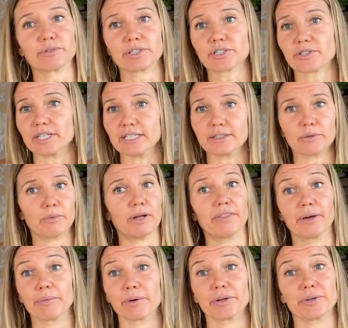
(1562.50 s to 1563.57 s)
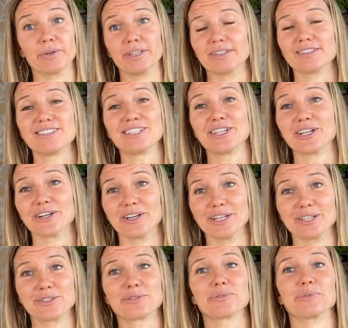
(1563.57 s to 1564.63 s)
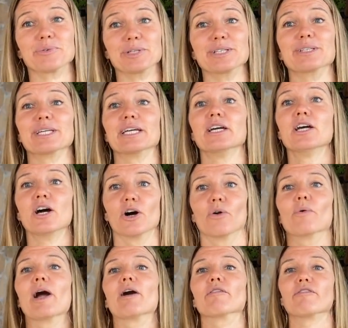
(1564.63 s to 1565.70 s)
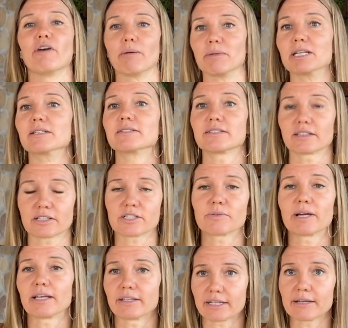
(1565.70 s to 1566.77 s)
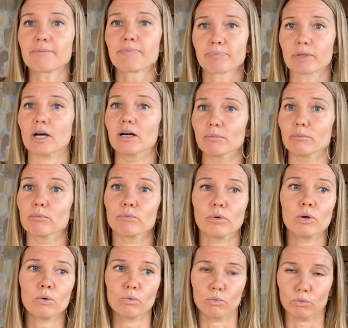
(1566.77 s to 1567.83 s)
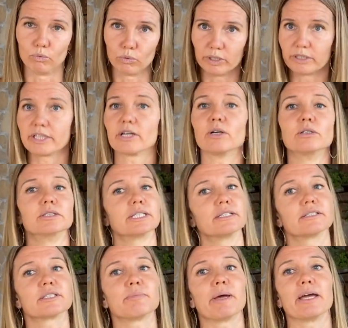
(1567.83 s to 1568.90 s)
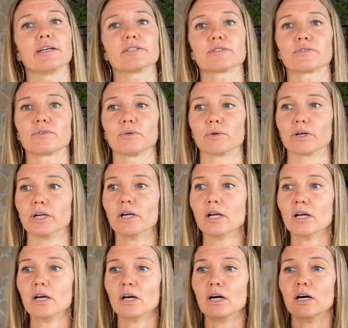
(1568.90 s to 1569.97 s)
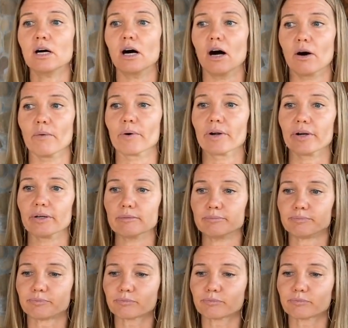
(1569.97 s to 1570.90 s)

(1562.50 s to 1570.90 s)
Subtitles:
retreat, the one that we're doing this year, and it's really around feminine sexuality. Really holding a space for our,